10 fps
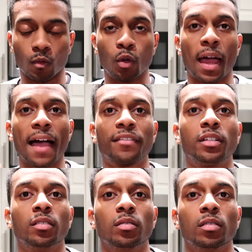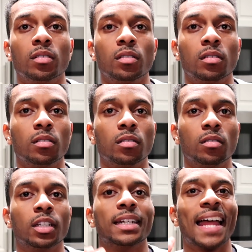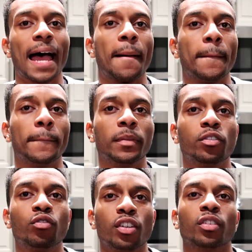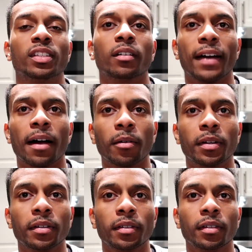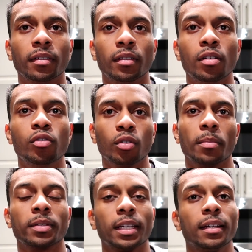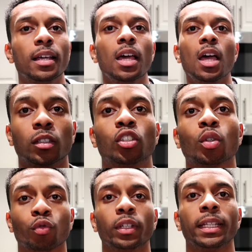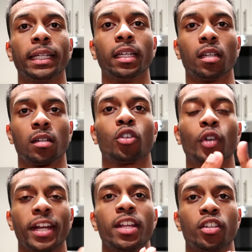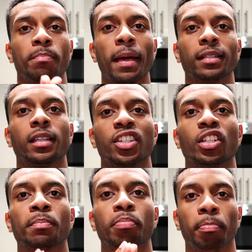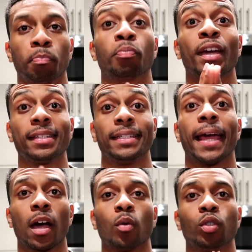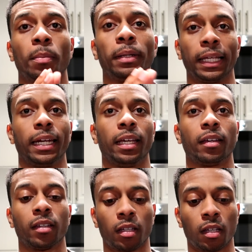you have to not stretch yourself out. You see what I'm saying? So really, credit basically just breaks down to planning.